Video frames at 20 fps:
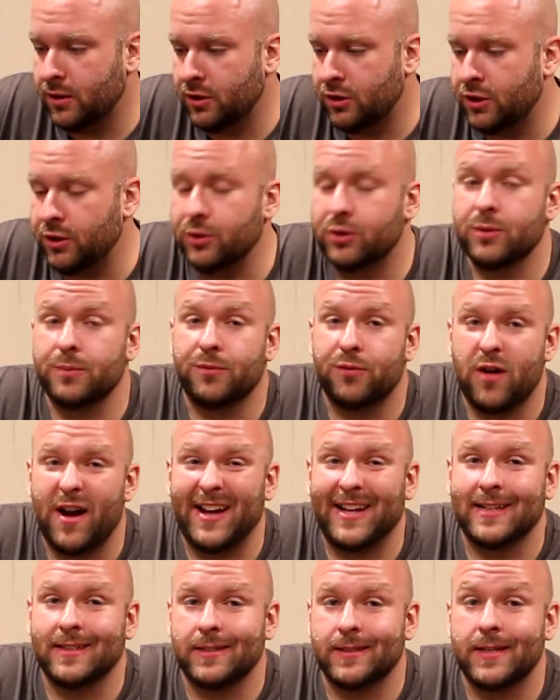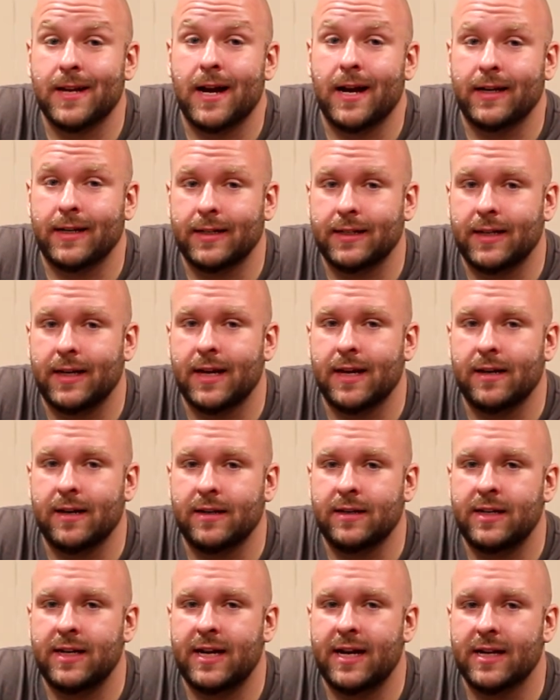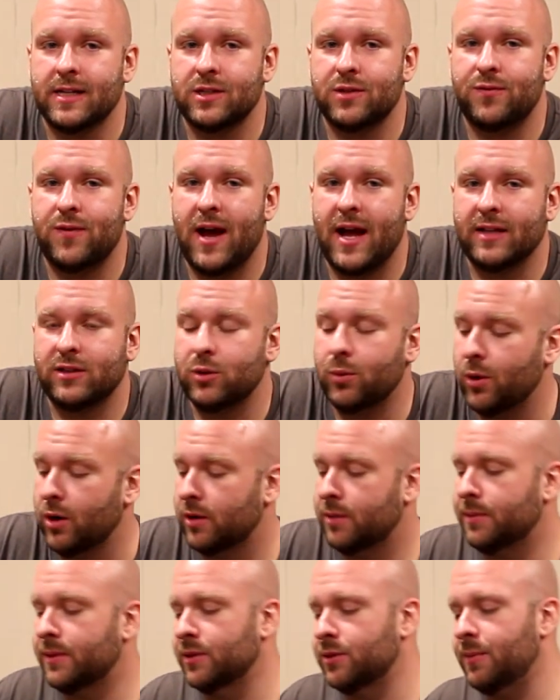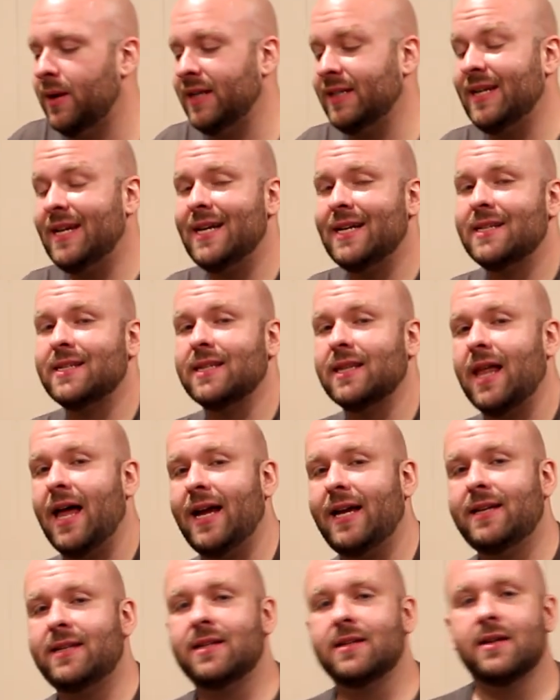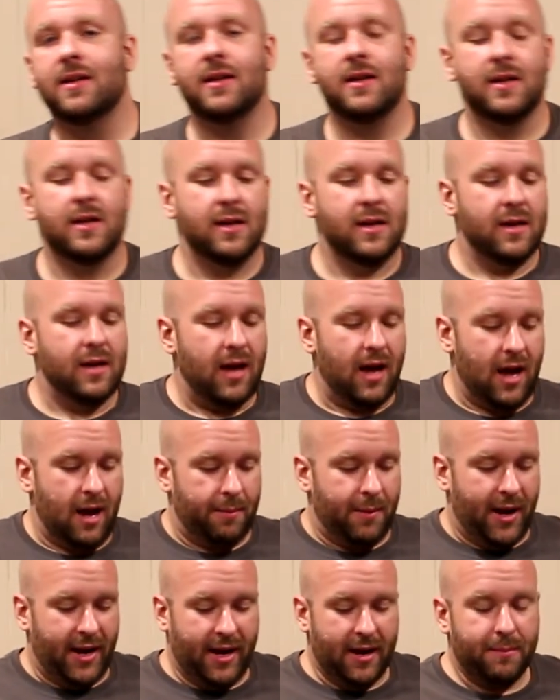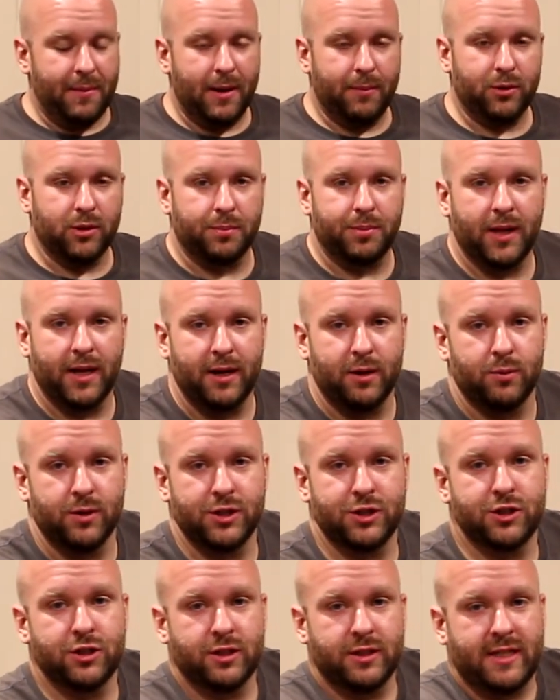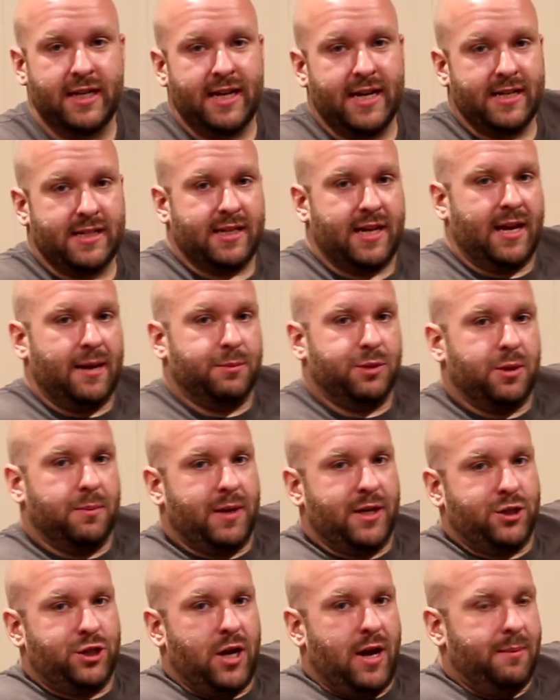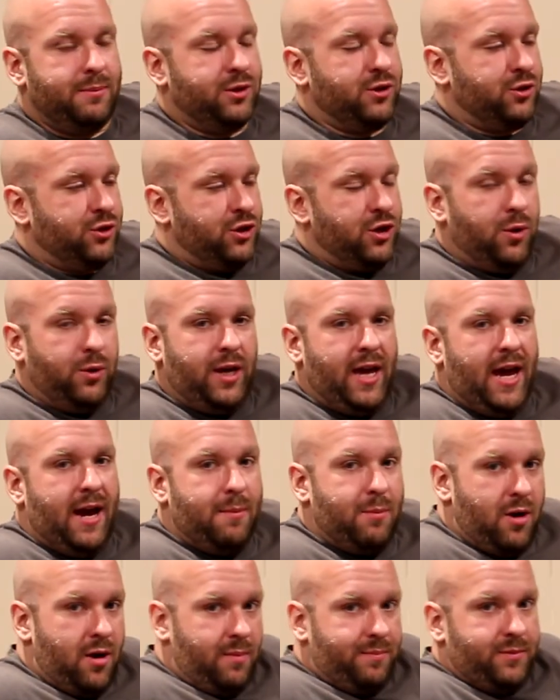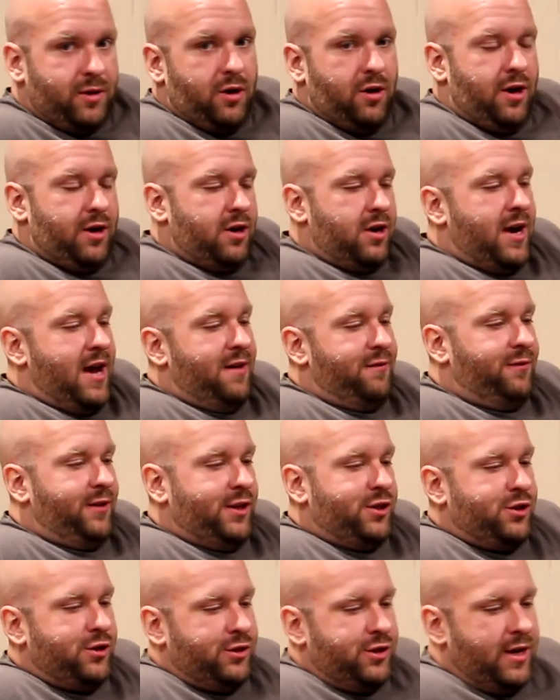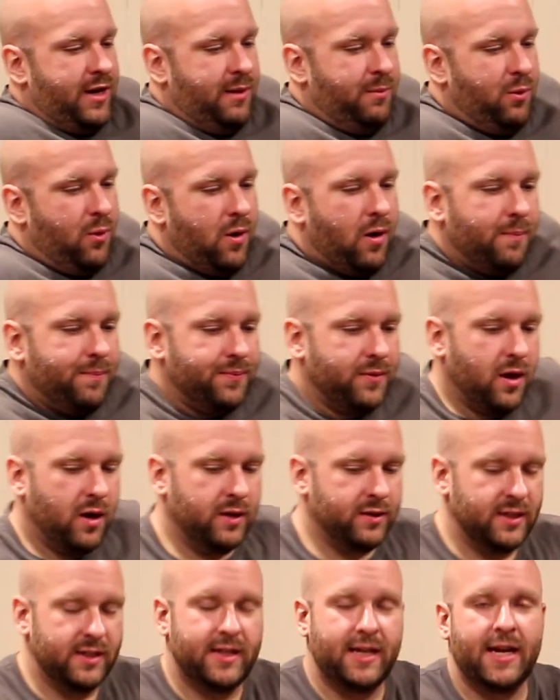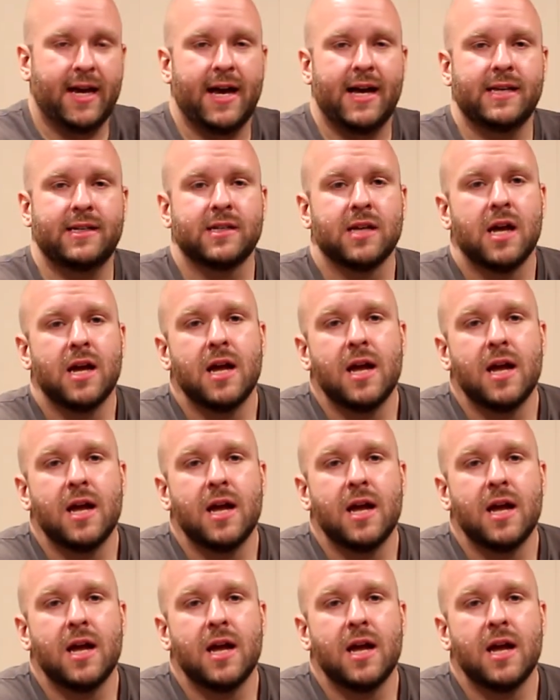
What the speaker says: do some Frankensteining to get a DS Fat to work. Because my DS Lite, I am able to play original DS games at my job because there's no camera or internet features anymore on the DS.